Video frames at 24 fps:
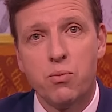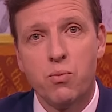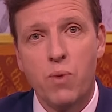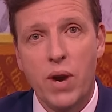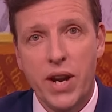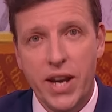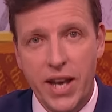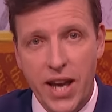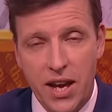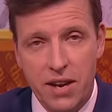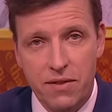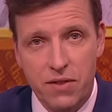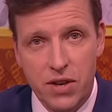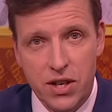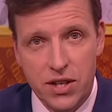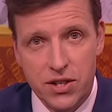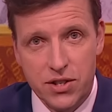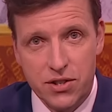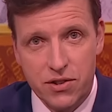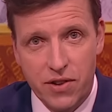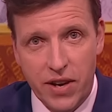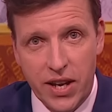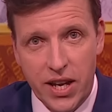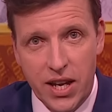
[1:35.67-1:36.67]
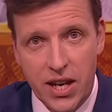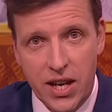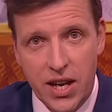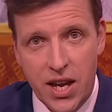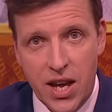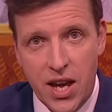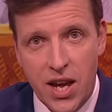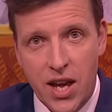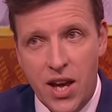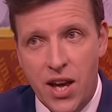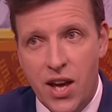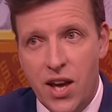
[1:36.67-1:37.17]
wedding anniversary?
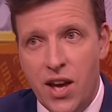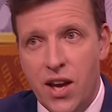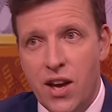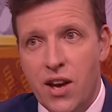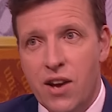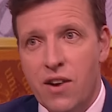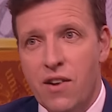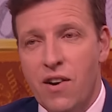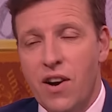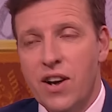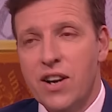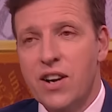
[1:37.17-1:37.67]
All right,